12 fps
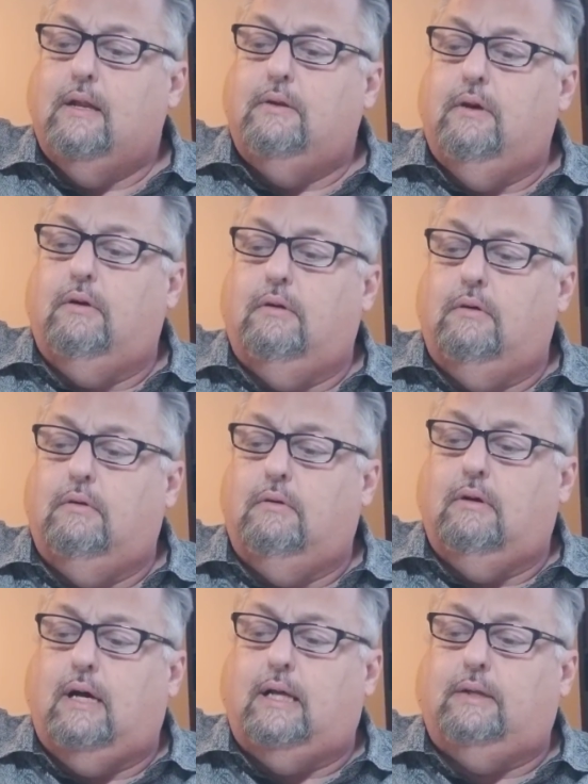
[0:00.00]
No,
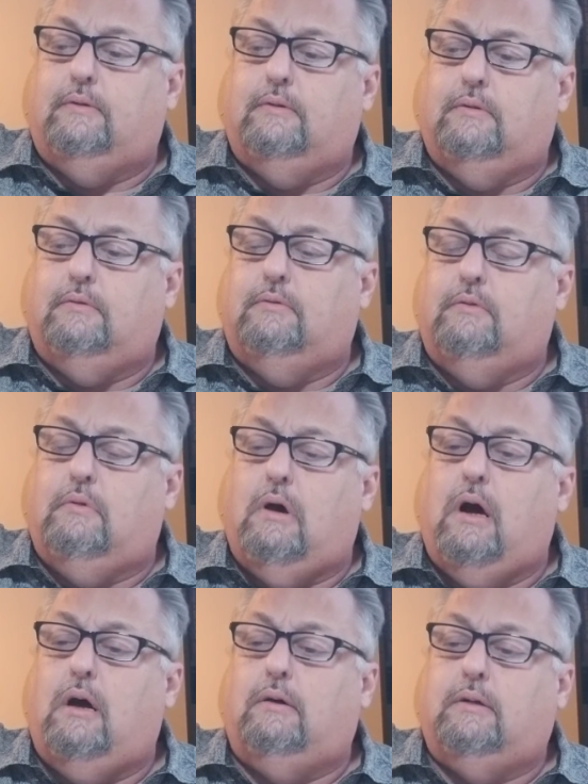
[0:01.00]
I don't
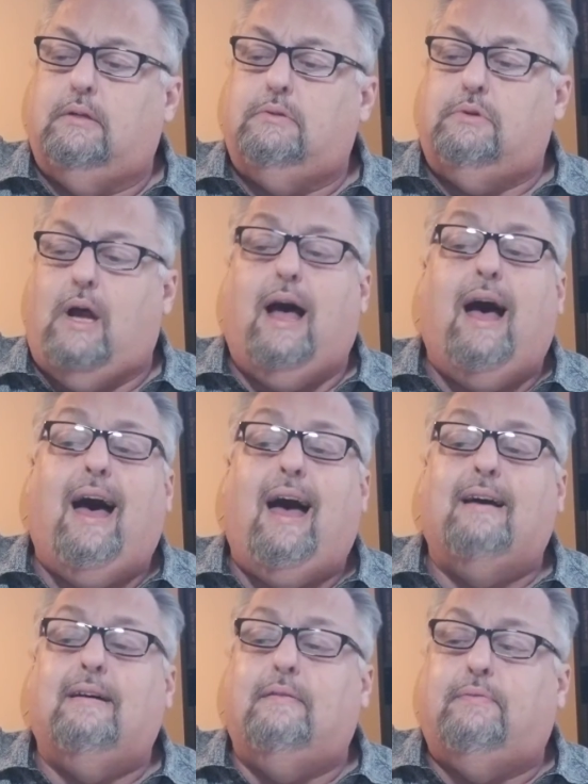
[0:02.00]
want to
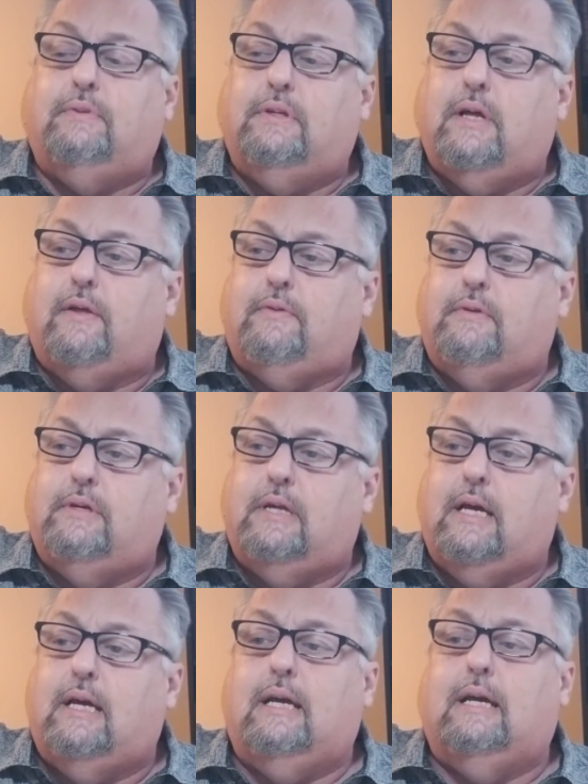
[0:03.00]
drive another
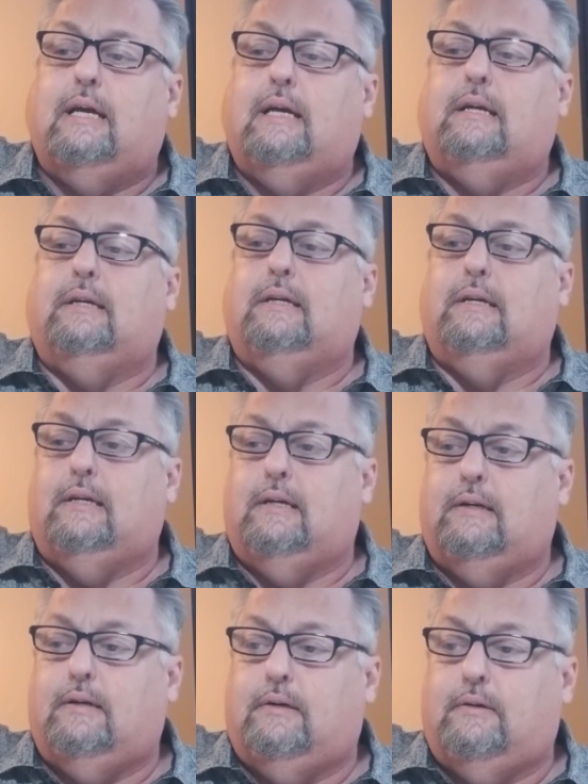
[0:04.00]

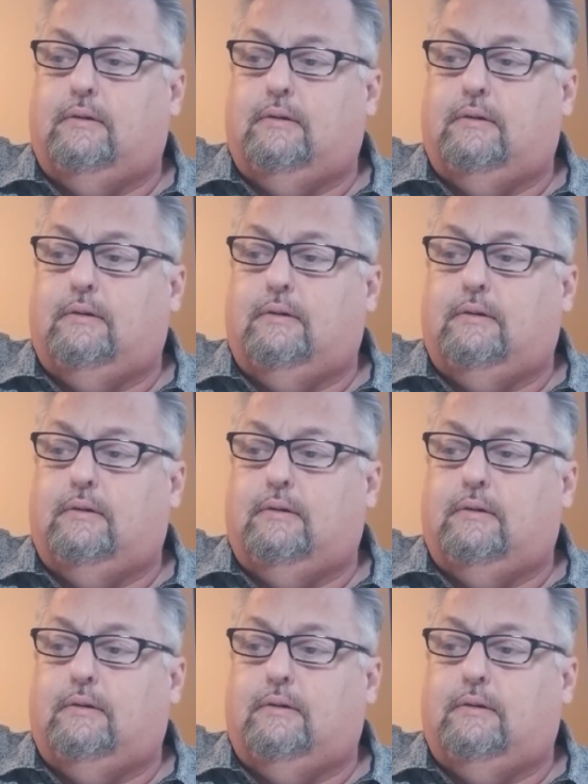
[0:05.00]
nail.